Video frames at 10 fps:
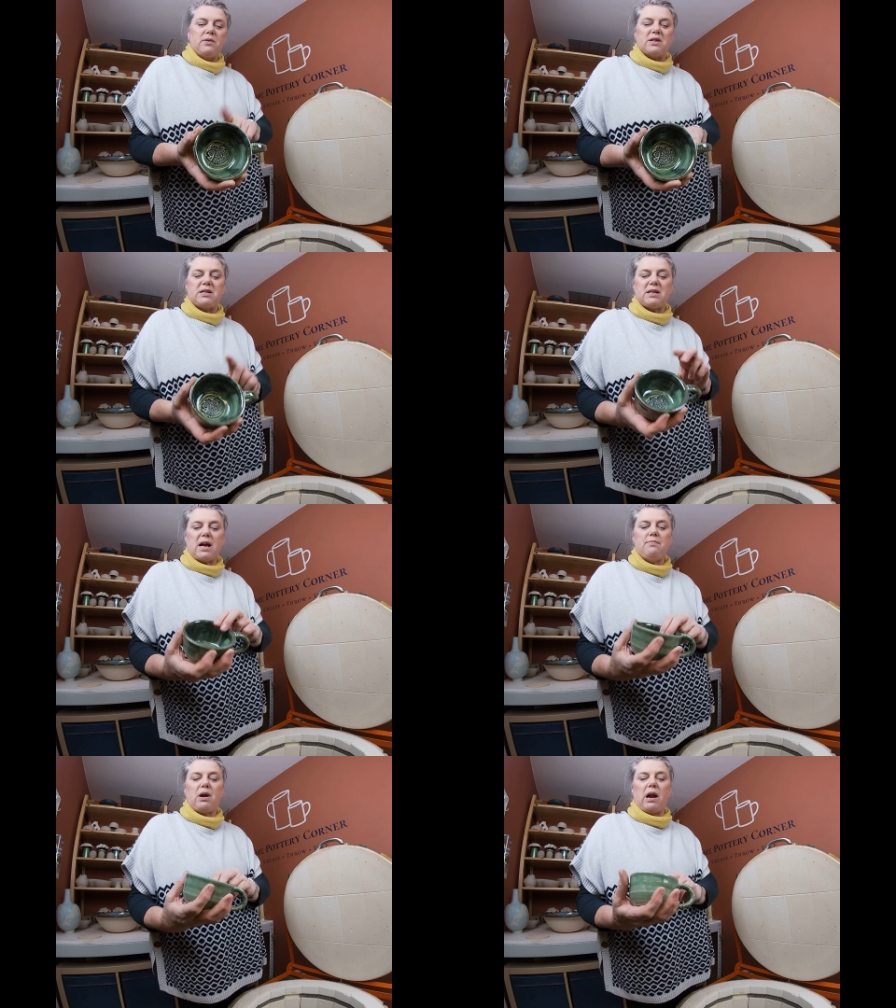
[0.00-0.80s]
The
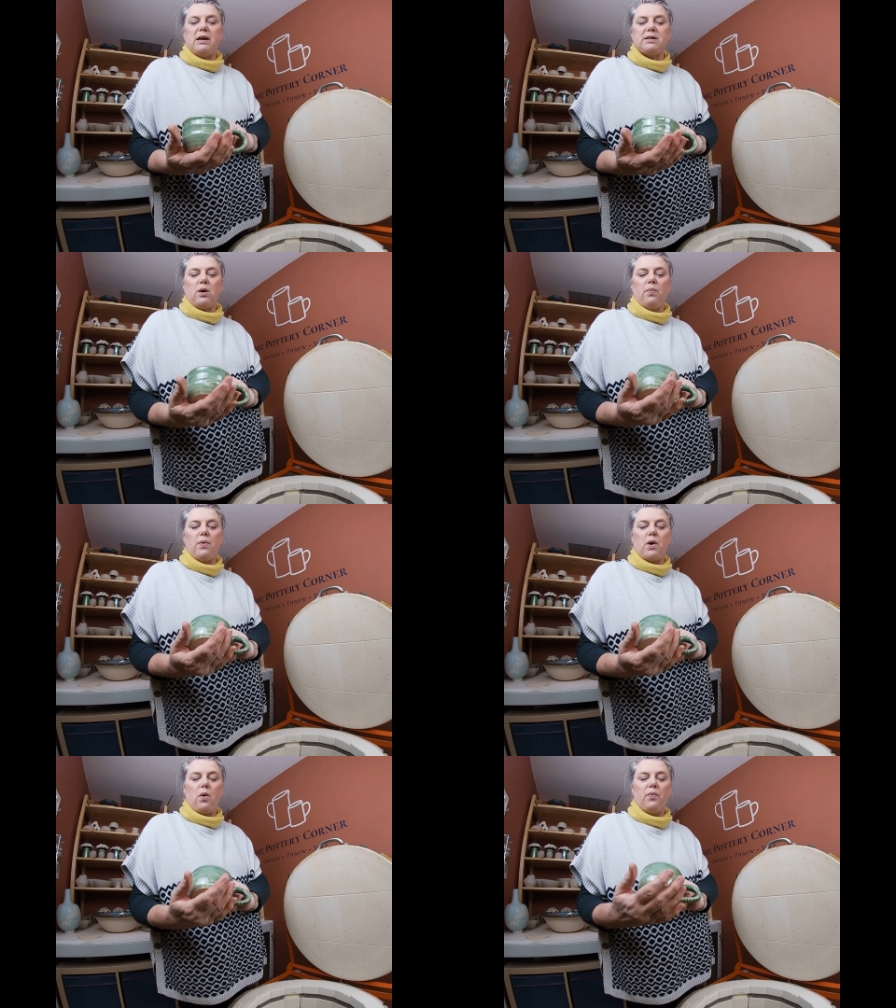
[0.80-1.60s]
same glaze
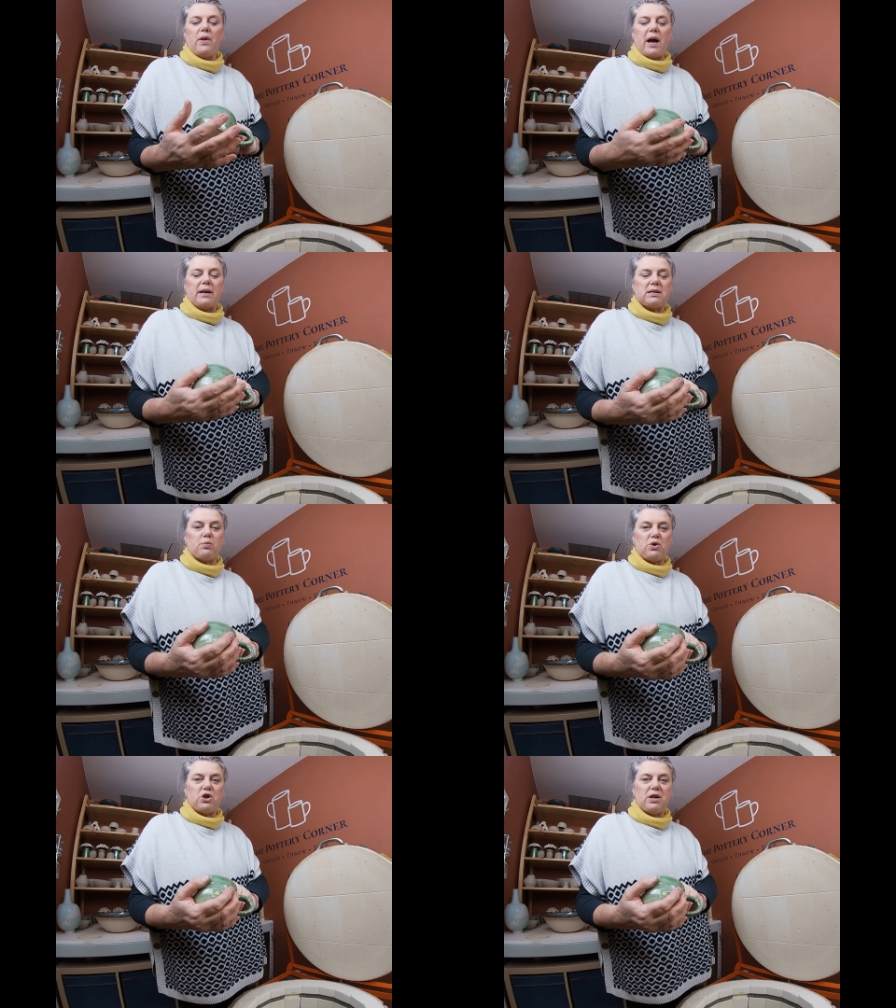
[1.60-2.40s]
on that,
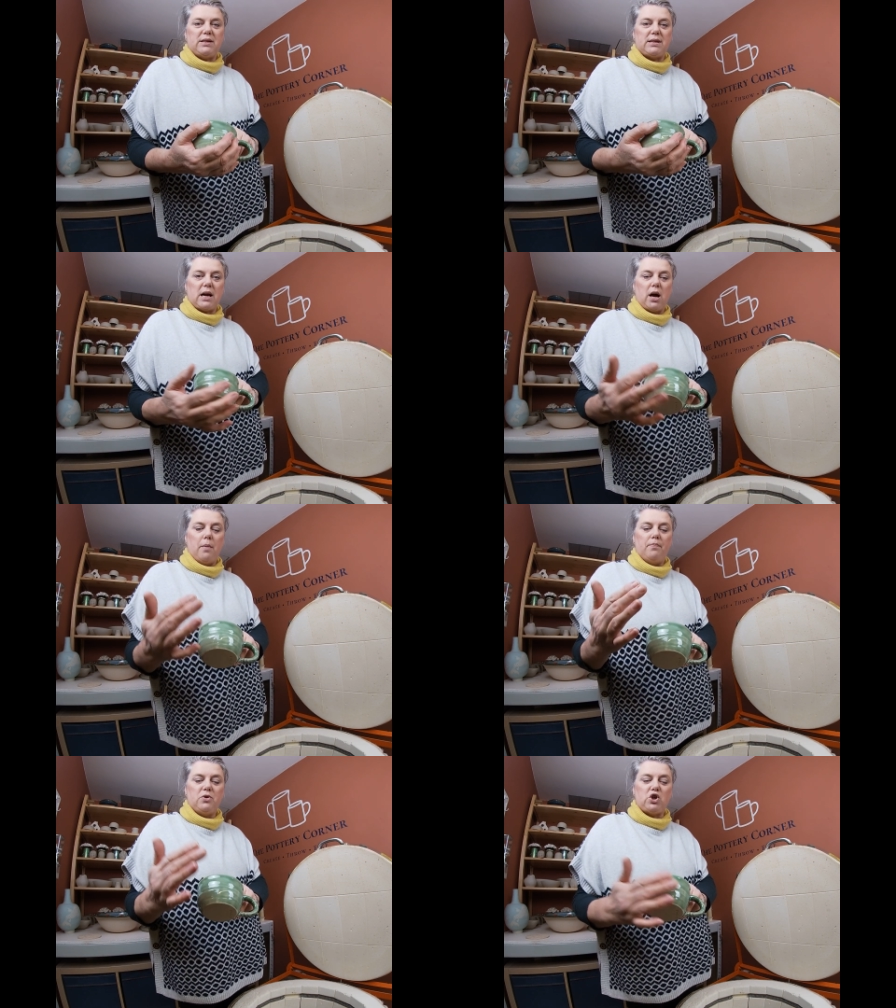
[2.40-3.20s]
which is
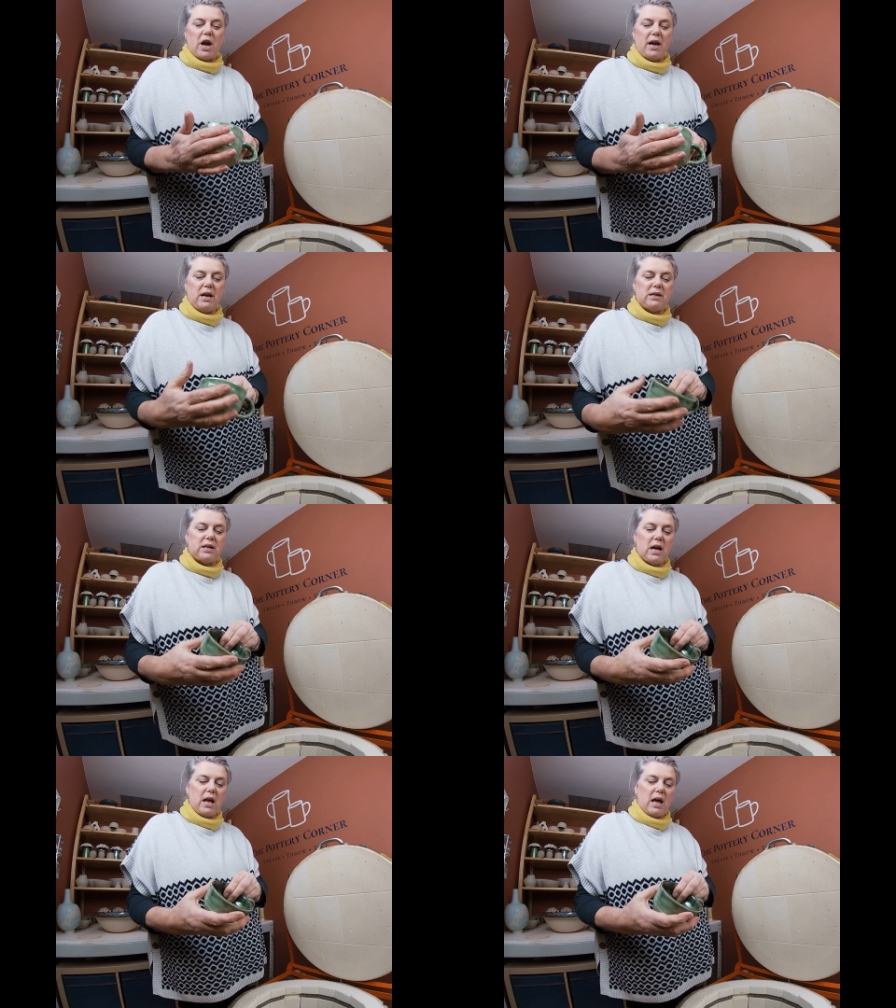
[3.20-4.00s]
Jade.